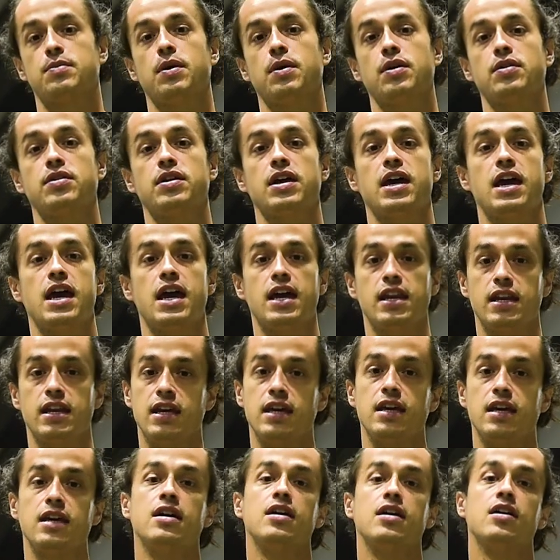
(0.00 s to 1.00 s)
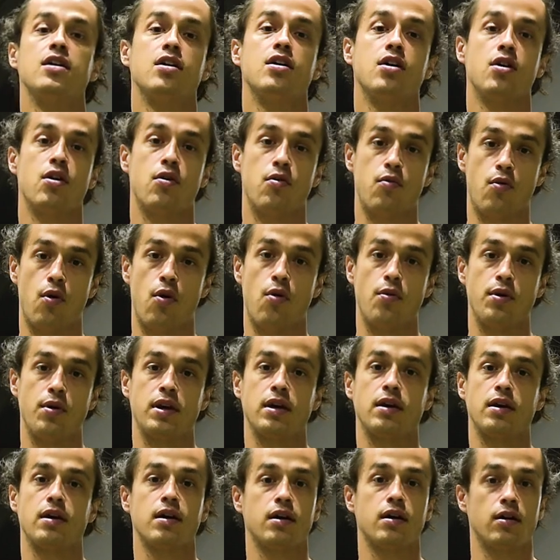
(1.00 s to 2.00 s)
about any
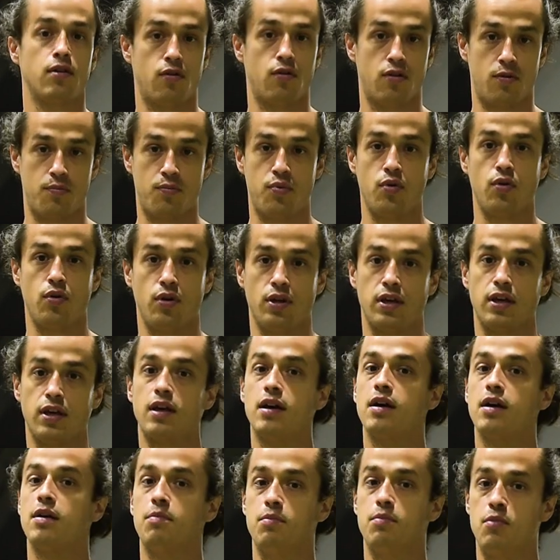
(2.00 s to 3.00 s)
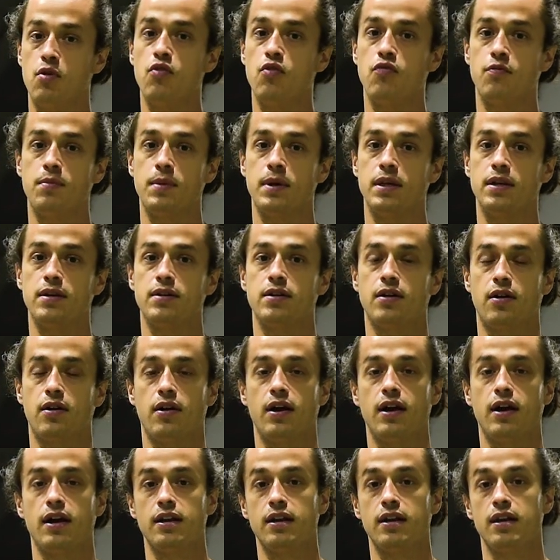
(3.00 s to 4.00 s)
rowing or pulling movement, all
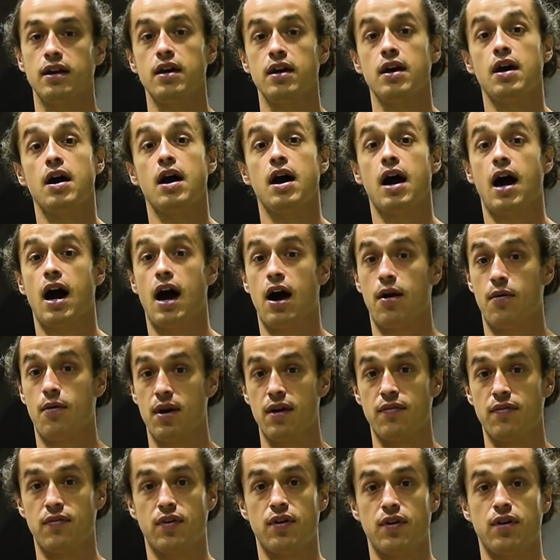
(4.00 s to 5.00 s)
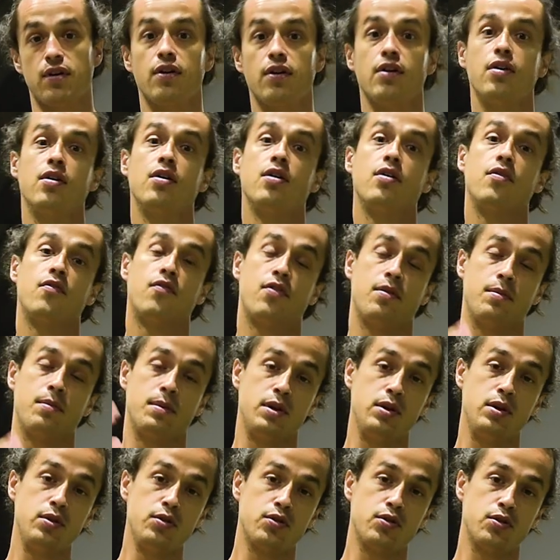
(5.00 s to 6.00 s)
right? However, from a
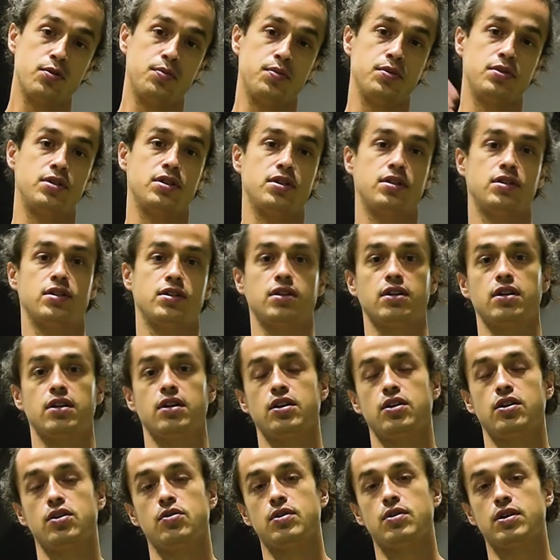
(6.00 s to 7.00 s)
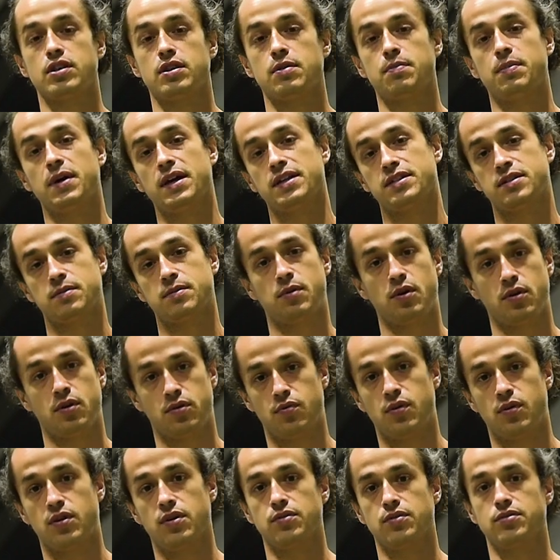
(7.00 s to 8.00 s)
neutral position, you get the best of
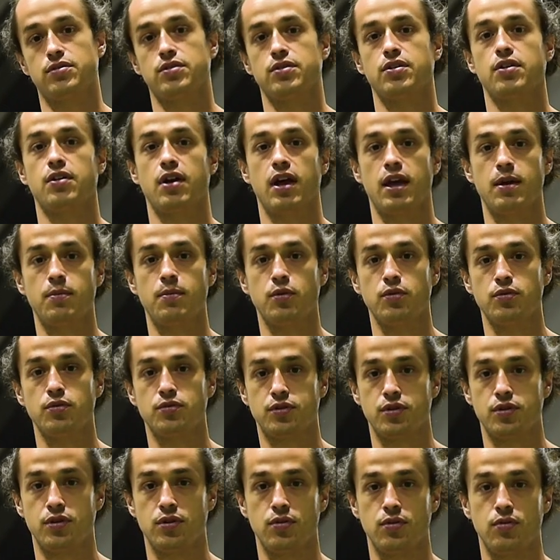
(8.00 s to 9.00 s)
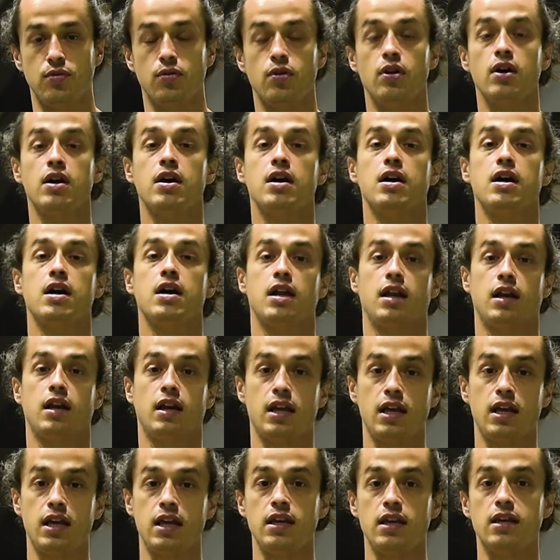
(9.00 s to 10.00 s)
both worlds. You're able to
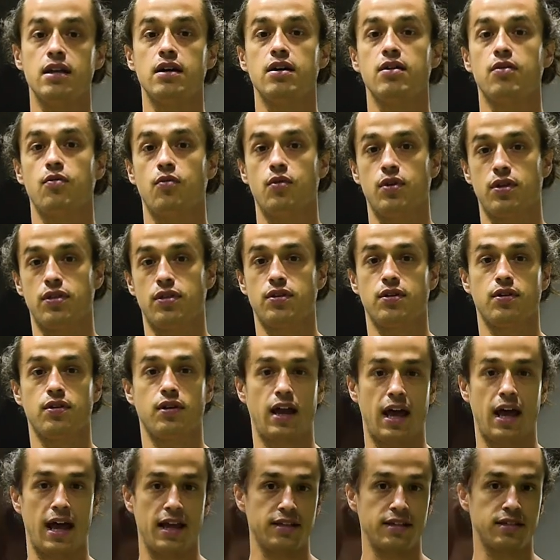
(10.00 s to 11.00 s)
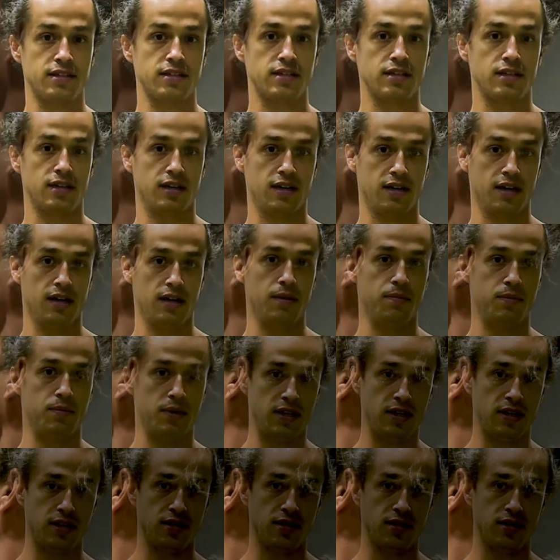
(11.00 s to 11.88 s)
lead with your lats a bit